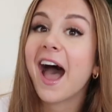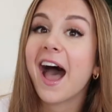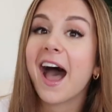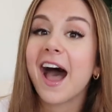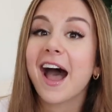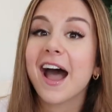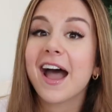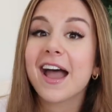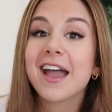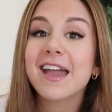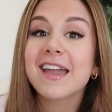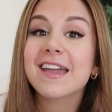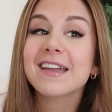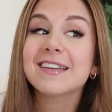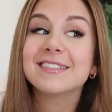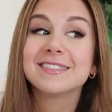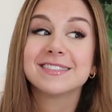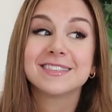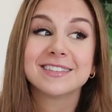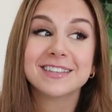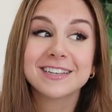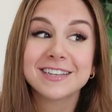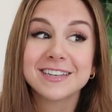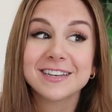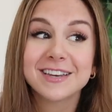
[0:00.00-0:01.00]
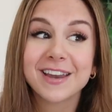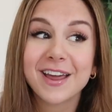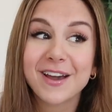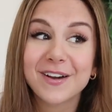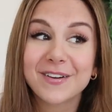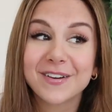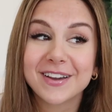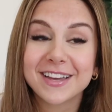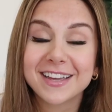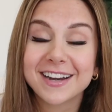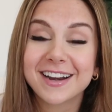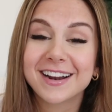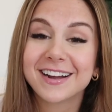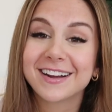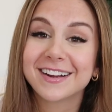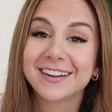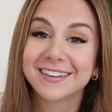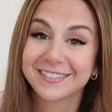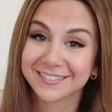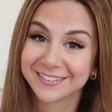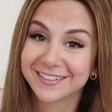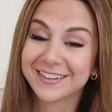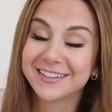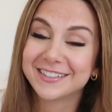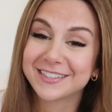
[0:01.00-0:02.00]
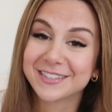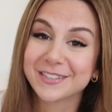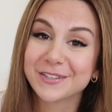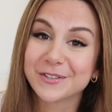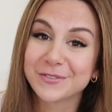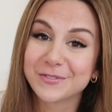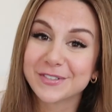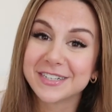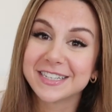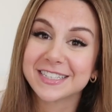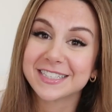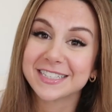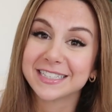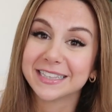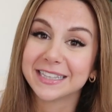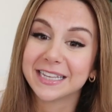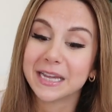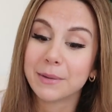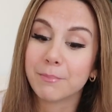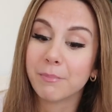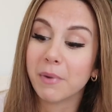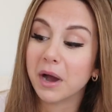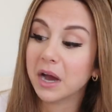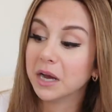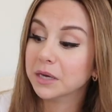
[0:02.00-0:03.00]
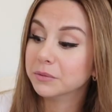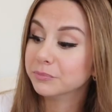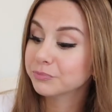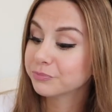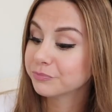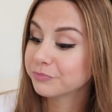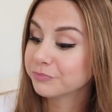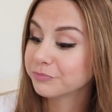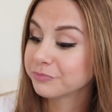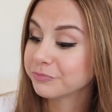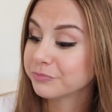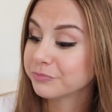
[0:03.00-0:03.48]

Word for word: I didn't know it until recently, but